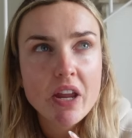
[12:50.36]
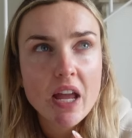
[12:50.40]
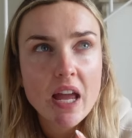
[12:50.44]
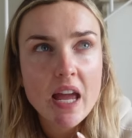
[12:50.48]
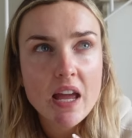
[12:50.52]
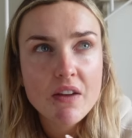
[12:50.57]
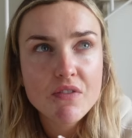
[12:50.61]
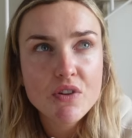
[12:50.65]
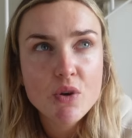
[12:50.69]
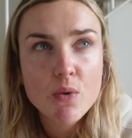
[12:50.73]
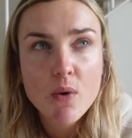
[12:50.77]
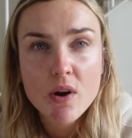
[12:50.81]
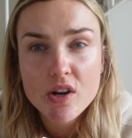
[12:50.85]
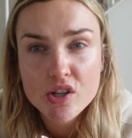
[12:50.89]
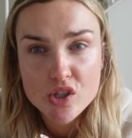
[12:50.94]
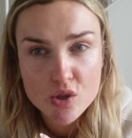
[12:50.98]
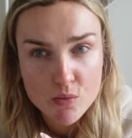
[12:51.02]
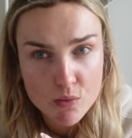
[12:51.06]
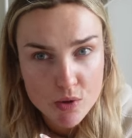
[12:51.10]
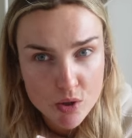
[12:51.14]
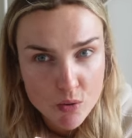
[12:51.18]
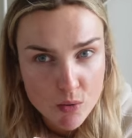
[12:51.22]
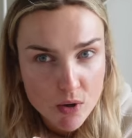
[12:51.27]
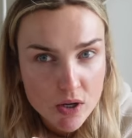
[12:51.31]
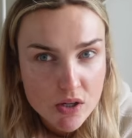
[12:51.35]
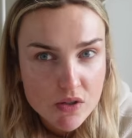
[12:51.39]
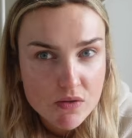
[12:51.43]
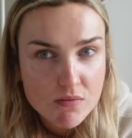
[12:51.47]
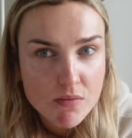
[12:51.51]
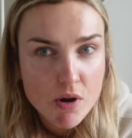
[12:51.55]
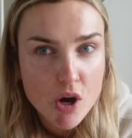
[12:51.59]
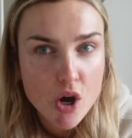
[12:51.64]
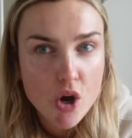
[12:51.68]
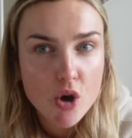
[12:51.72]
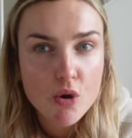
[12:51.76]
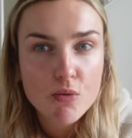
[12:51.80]
if you are someone that works from
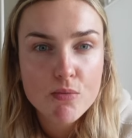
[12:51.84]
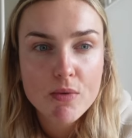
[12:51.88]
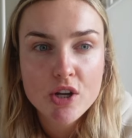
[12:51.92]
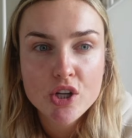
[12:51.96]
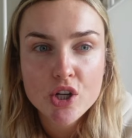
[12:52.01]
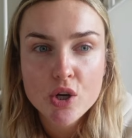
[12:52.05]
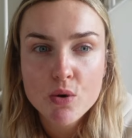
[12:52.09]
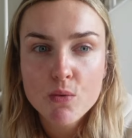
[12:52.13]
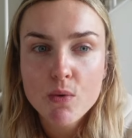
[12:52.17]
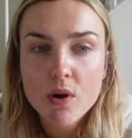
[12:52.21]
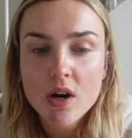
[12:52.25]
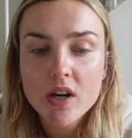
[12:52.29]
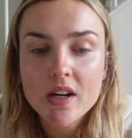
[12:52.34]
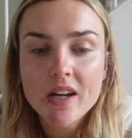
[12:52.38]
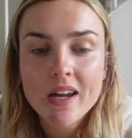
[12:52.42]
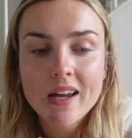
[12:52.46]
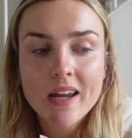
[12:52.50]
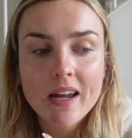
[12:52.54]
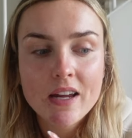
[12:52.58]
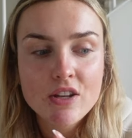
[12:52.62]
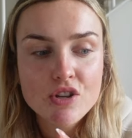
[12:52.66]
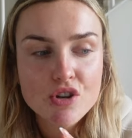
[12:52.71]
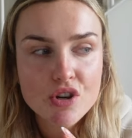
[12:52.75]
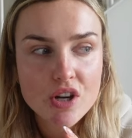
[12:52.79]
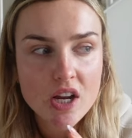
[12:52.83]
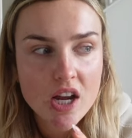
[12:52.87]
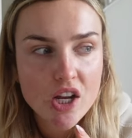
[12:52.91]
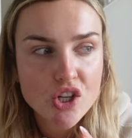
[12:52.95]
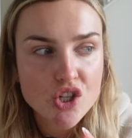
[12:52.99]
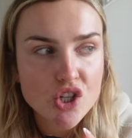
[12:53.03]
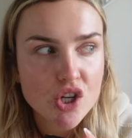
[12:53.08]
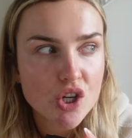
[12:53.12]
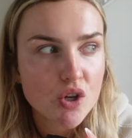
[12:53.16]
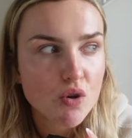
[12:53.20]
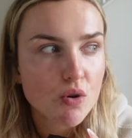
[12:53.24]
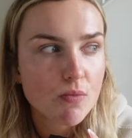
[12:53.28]
home and you're working in your
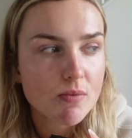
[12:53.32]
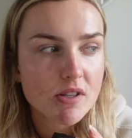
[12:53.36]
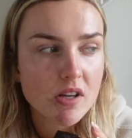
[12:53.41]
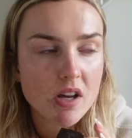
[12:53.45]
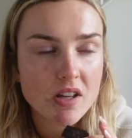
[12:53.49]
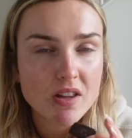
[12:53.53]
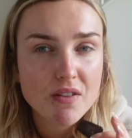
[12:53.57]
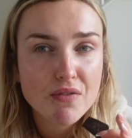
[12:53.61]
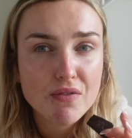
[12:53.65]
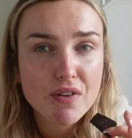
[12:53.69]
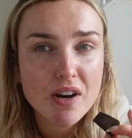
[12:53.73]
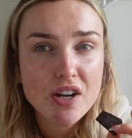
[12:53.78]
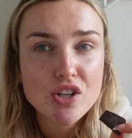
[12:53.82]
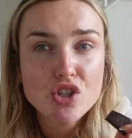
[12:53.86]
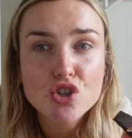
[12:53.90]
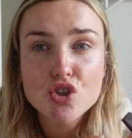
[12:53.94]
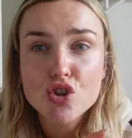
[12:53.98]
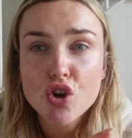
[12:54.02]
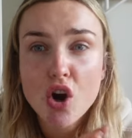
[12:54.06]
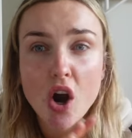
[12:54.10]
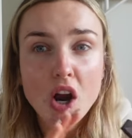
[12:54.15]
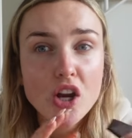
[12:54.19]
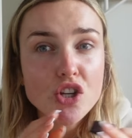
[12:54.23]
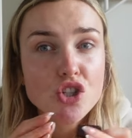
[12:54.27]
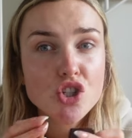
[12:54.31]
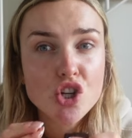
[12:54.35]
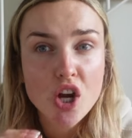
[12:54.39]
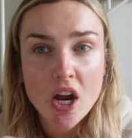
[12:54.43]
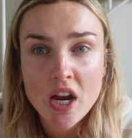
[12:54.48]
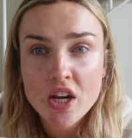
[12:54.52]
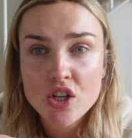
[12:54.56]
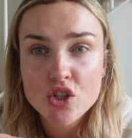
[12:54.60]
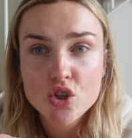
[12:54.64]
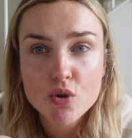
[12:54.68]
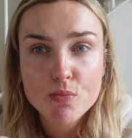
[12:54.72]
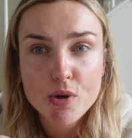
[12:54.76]
kitchen or beside the fridge, try
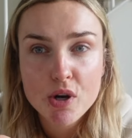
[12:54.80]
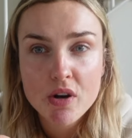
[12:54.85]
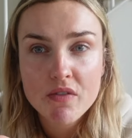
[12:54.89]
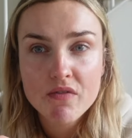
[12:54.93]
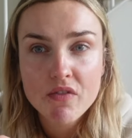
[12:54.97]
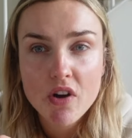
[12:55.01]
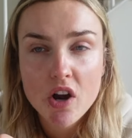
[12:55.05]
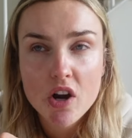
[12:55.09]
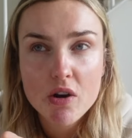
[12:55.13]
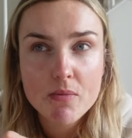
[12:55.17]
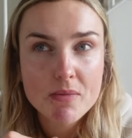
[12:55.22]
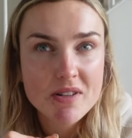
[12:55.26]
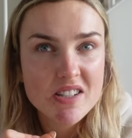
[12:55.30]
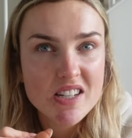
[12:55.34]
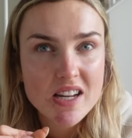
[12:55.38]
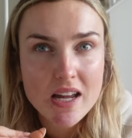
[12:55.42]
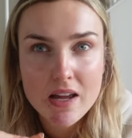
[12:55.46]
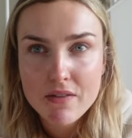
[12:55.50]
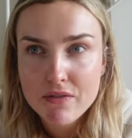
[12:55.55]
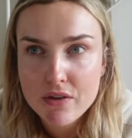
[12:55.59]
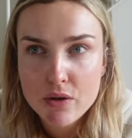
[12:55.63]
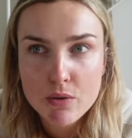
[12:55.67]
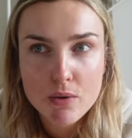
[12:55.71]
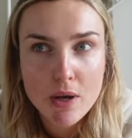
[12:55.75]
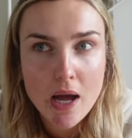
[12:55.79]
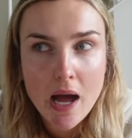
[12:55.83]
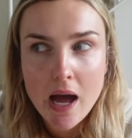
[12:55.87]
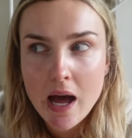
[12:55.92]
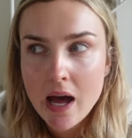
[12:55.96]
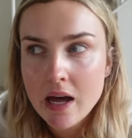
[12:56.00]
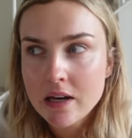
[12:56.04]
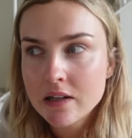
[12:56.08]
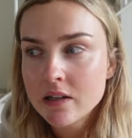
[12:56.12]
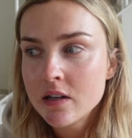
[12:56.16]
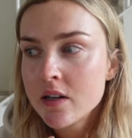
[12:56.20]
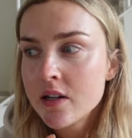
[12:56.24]
change up your environment if you
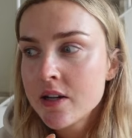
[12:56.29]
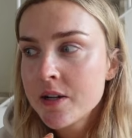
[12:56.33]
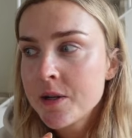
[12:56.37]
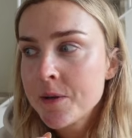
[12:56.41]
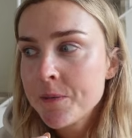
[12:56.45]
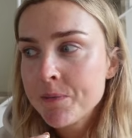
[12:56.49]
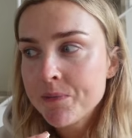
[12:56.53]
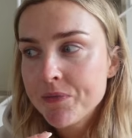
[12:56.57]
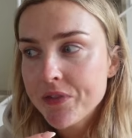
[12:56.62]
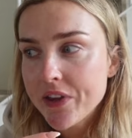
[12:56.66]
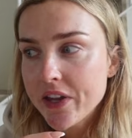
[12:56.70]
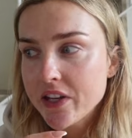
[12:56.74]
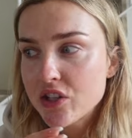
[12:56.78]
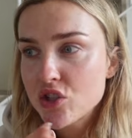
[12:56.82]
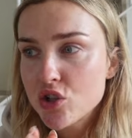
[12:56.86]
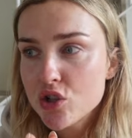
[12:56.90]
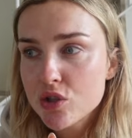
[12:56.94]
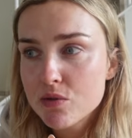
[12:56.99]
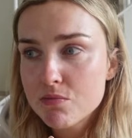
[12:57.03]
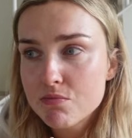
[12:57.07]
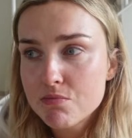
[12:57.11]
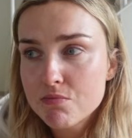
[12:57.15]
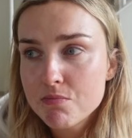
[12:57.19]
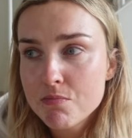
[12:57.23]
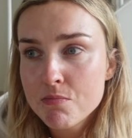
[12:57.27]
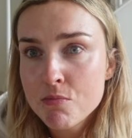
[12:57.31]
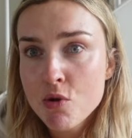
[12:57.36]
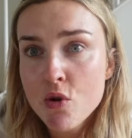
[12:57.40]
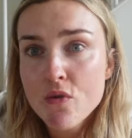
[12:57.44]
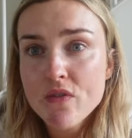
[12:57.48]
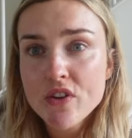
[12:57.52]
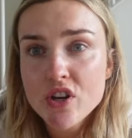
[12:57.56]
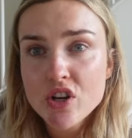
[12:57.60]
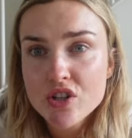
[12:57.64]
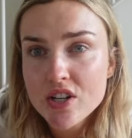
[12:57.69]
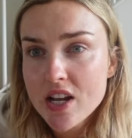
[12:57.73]
can. Like, just
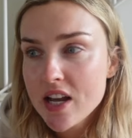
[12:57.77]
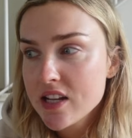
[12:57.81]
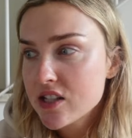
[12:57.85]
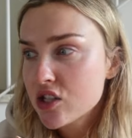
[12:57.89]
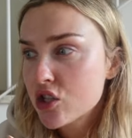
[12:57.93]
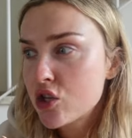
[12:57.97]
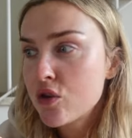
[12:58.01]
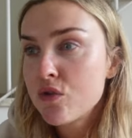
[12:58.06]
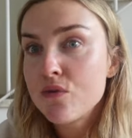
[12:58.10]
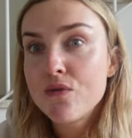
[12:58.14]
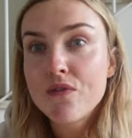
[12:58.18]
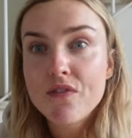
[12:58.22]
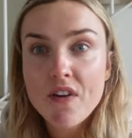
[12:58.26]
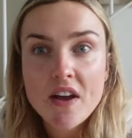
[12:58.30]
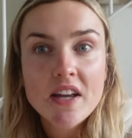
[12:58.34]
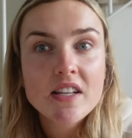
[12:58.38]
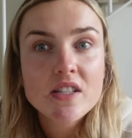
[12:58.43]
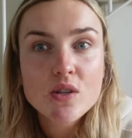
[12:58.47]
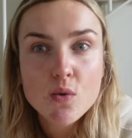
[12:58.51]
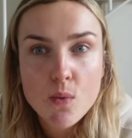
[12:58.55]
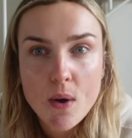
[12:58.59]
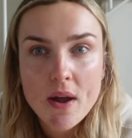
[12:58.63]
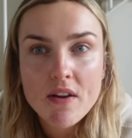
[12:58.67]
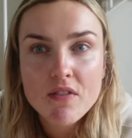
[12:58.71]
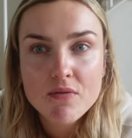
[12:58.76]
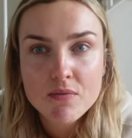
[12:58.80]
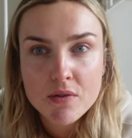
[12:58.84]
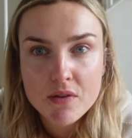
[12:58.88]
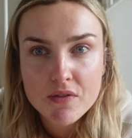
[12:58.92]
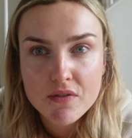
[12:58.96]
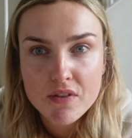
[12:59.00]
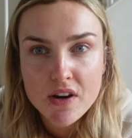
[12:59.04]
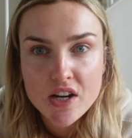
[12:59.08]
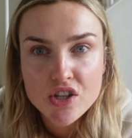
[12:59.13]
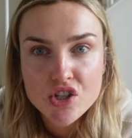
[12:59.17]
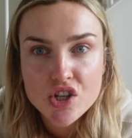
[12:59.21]
moving your desk to face away from the
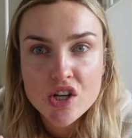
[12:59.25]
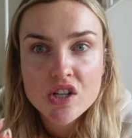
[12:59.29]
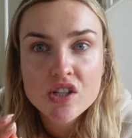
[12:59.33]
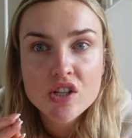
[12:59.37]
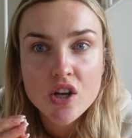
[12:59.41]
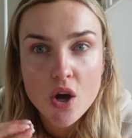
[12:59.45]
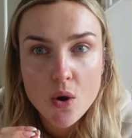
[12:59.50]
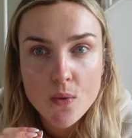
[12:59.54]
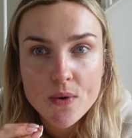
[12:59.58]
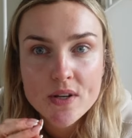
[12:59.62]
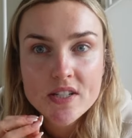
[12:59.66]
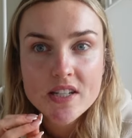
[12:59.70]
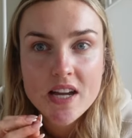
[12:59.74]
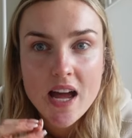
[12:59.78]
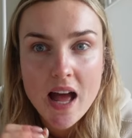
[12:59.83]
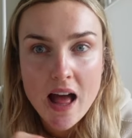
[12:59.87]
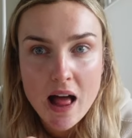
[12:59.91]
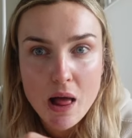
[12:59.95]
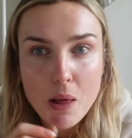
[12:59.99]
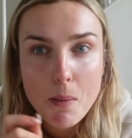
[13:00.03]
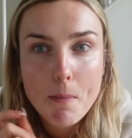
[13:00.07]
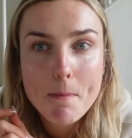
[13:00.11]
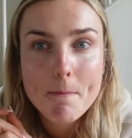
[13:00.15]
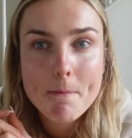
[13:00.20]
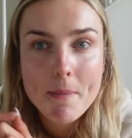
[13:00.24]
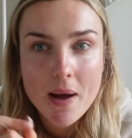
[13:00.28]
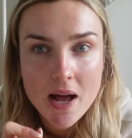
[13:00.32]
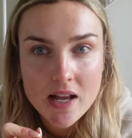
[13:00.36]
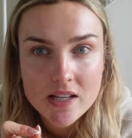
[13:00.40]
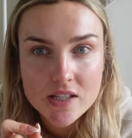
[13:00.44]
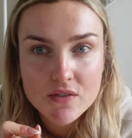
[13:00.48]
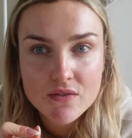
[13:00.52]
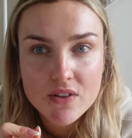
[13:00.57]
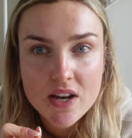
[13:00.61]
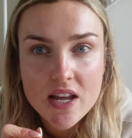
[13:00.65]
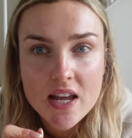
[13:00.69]
fridge is going to help
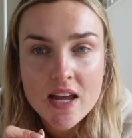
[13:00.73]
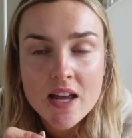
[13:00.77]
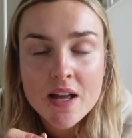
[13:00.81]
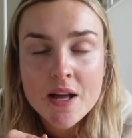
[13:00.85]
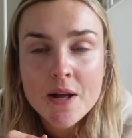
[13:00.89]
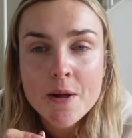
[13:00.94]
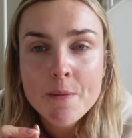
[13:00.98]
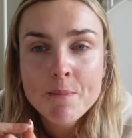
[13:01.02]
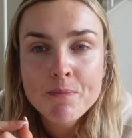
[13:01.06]
massively,